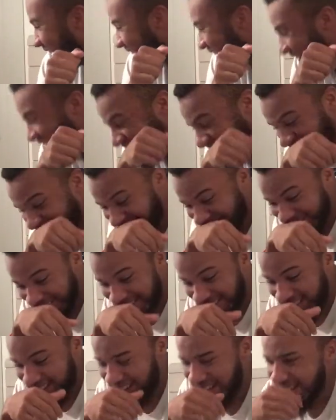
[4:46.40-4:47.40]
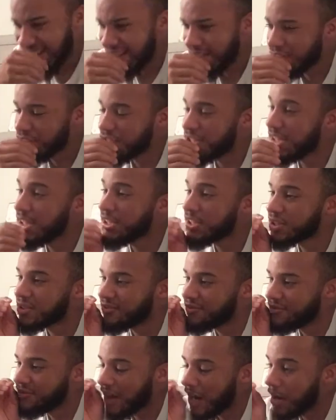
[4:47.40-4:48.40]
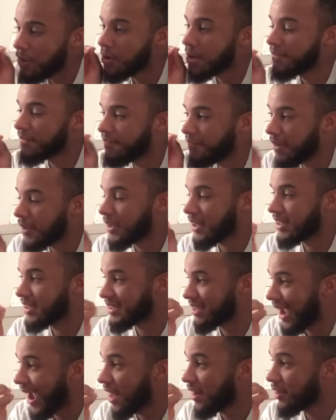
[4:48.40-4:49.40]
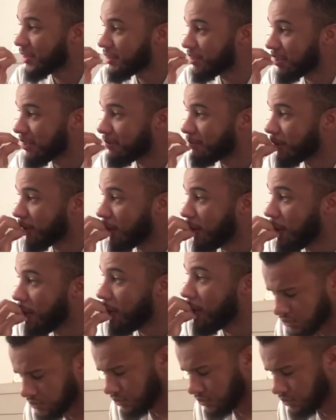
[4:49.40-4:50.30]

Yo, she's very fucking talented, bro.